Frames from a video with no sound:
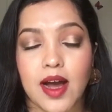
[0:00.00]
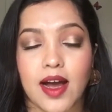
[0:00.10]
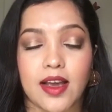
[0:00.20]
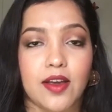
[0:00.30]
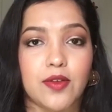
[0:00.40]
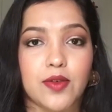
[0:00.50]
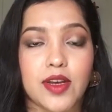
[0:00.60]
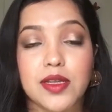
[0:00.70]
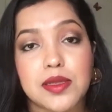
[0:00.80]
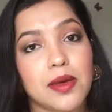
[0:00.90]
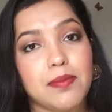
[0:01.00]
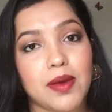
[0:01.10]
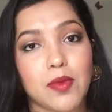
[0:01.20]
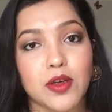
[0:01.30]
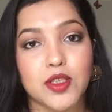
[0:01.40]
I really skip
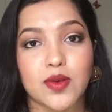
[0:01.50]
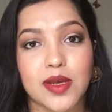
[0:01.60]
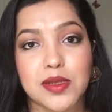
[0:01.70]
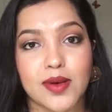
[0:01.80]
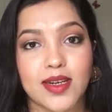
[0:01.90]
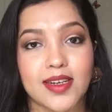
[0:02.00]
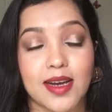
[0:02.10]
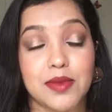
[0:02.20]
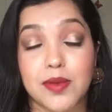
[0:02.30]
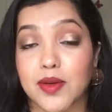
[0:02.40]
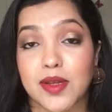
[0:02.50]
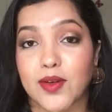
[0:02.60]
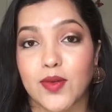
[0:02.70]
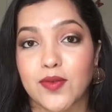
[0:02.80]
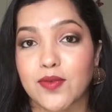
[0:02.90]
my moisturizer at times because
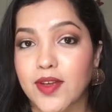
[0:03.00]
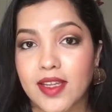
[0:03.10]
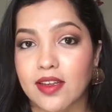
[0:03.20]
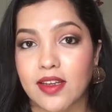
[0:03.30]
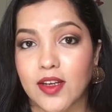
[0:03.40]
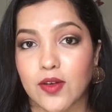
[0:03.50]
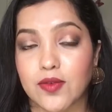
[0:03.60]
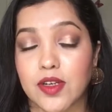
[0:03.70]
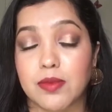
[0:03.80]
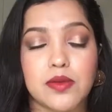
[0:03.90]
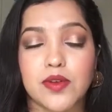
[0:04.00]
I don't feel the need of it.